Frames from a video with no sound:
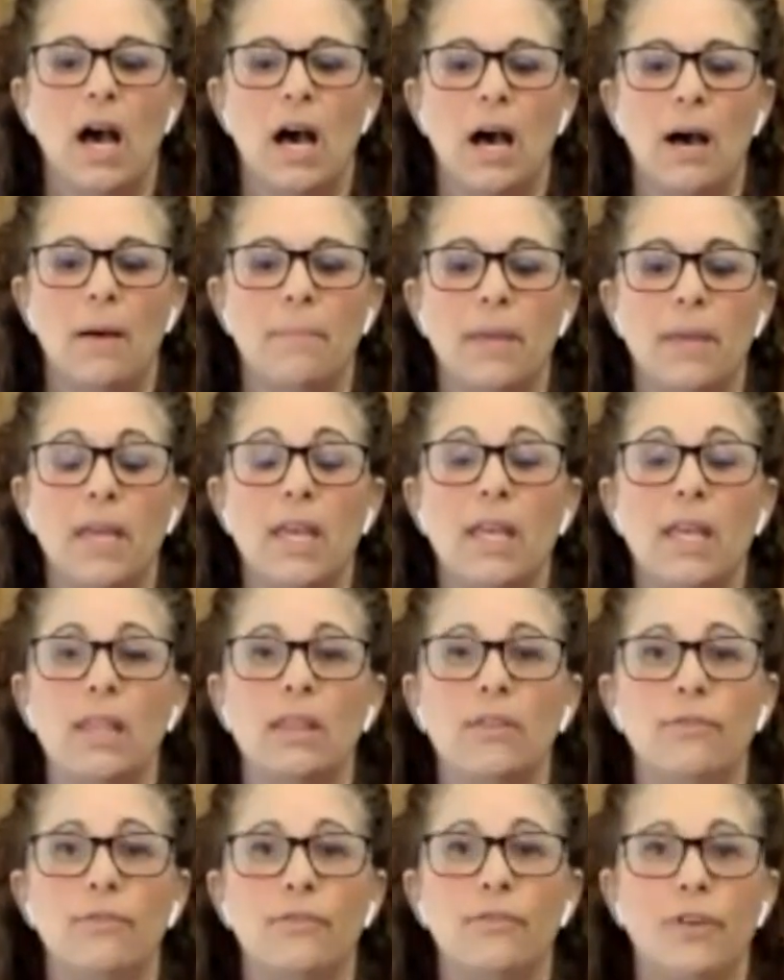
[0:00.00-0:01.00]
in
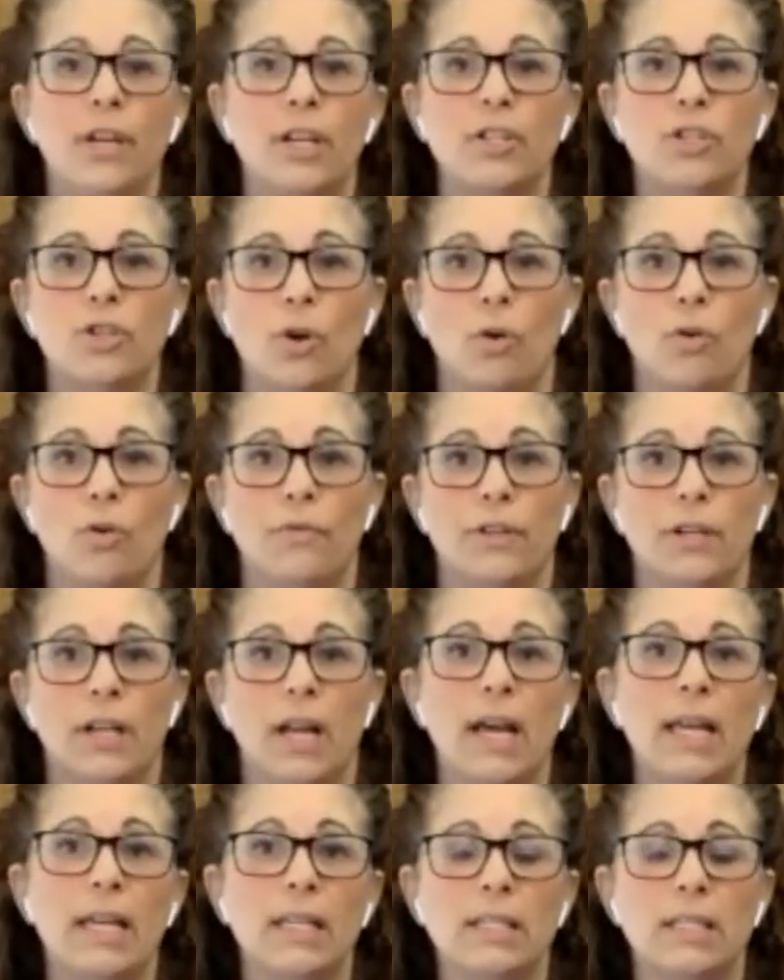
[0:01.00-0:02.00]
the fridge
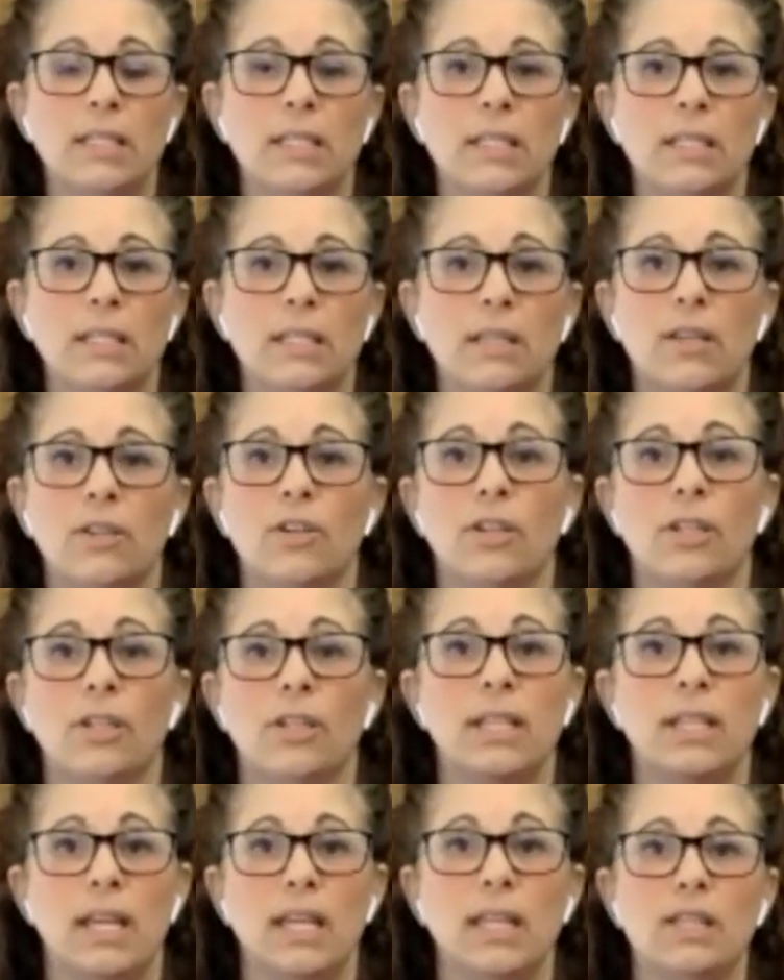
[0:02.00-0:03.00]
overnight. You're
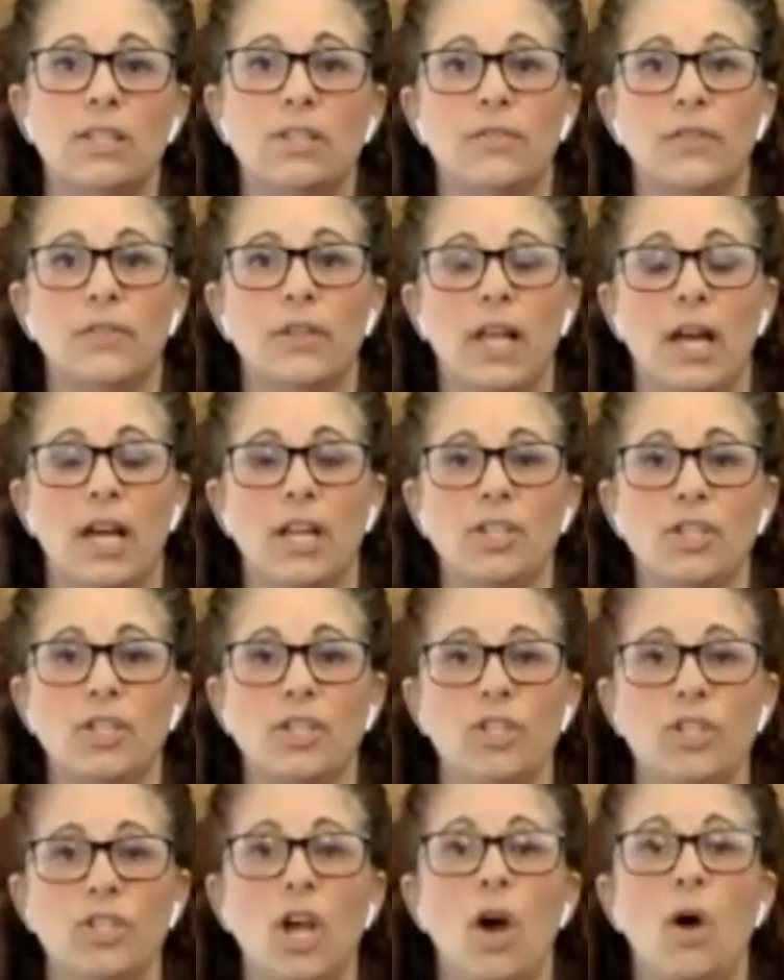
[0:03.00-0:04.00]
going to take this for lunch.
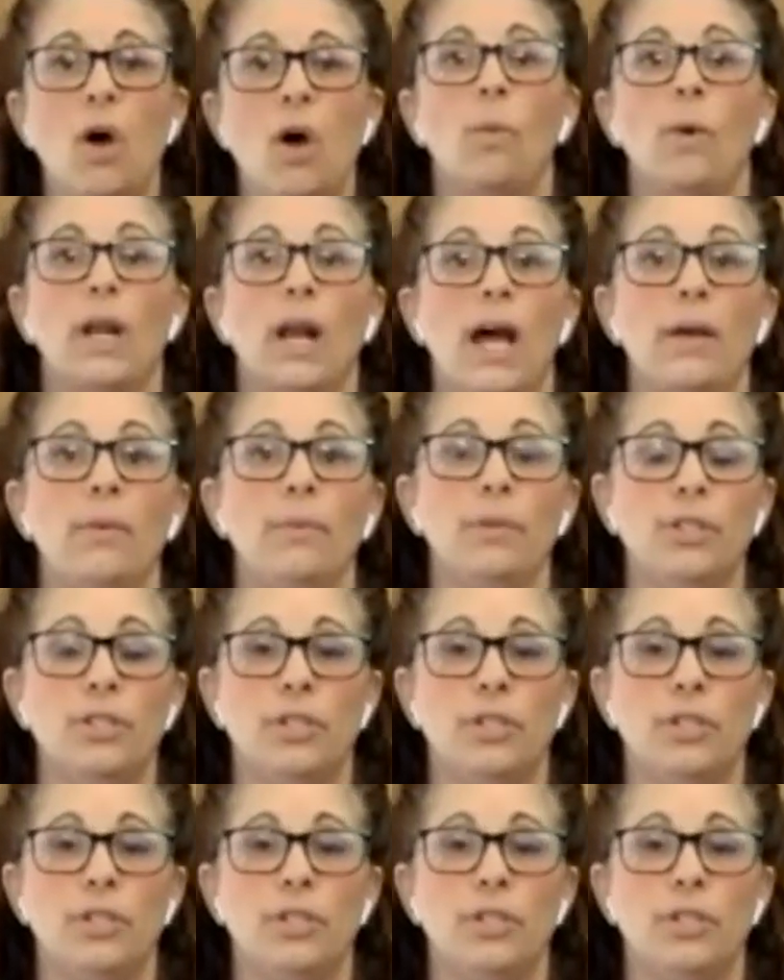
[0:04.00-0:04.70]
What I